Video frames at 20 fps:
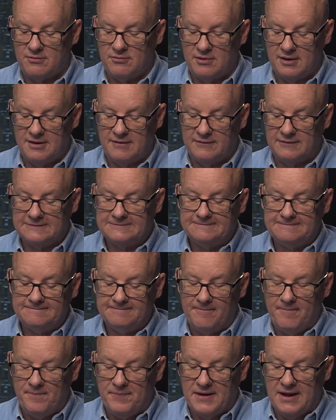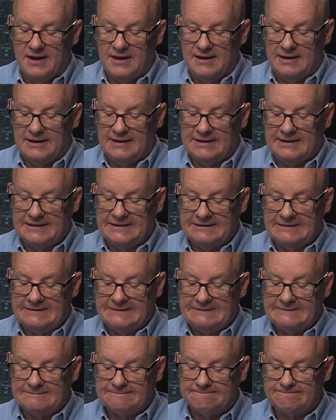
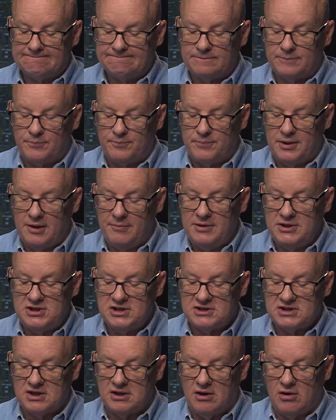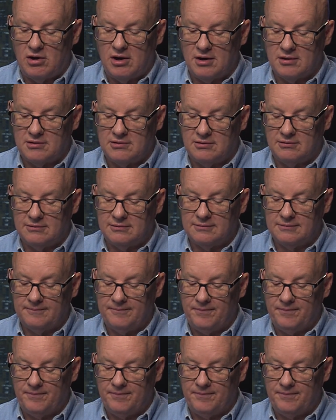whatever, publishes an article,